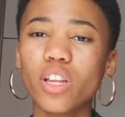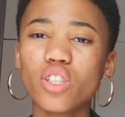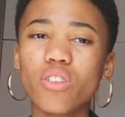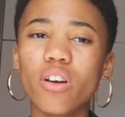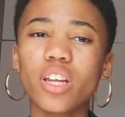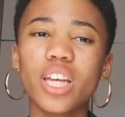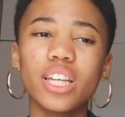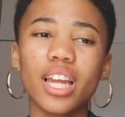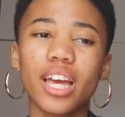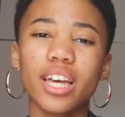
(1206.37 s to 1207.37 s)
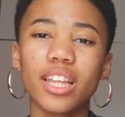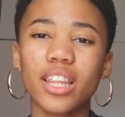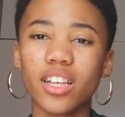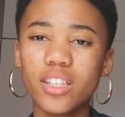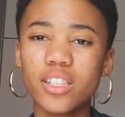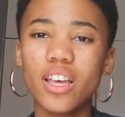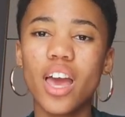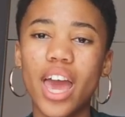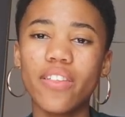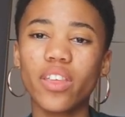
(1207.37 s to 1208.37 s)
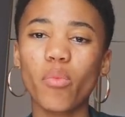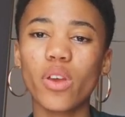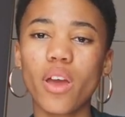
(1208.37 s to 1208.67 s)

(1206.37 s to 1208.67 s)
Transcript: Let's start in like this, and then we